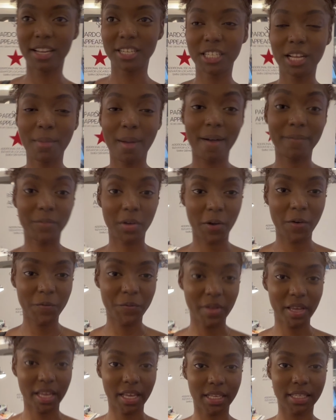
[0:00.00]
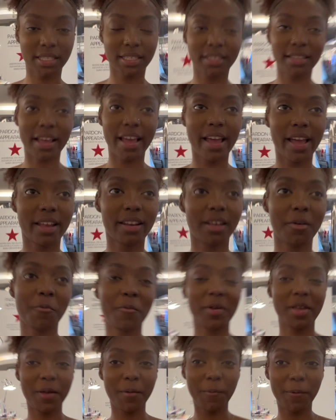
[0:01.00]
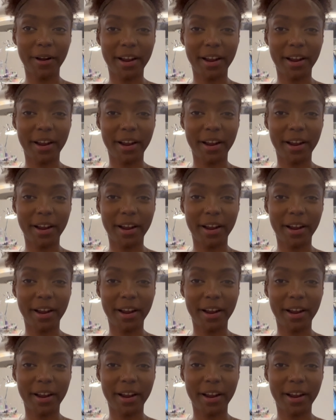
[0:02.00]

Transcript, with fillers: just got my phone fixed, and we were